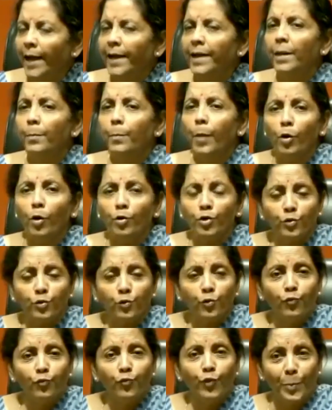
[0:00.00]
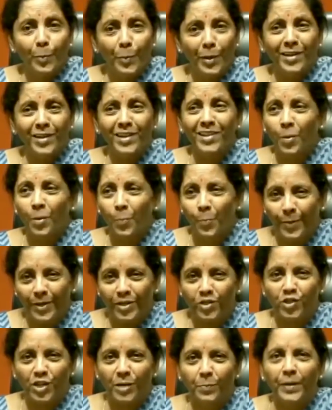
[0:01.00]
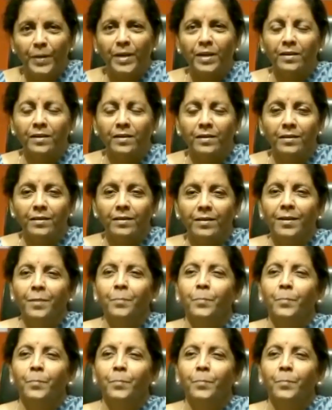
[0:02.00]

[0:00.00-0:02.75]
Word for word: and about women in the BJP.